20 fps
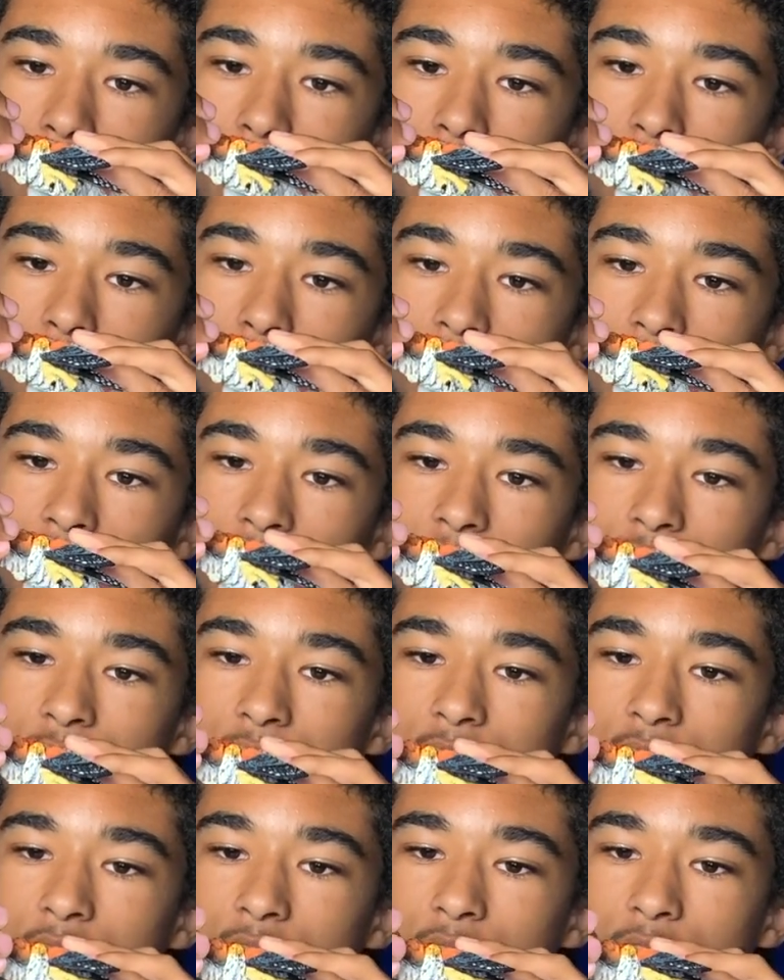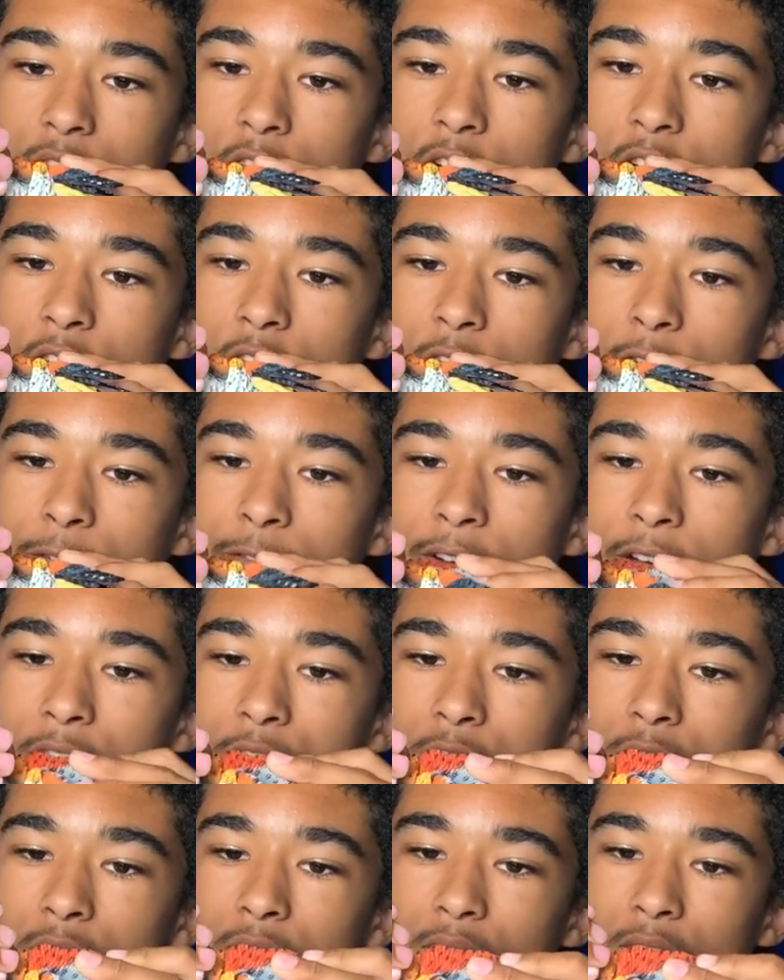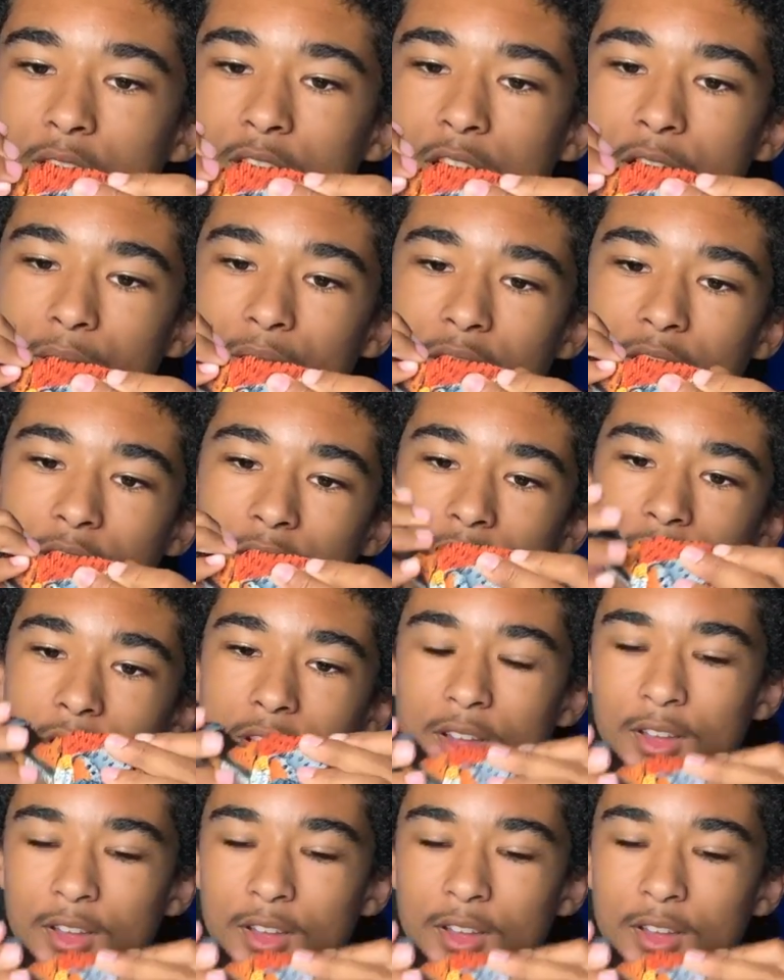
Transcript: Okay, it gets caught on a feather, and now it can't.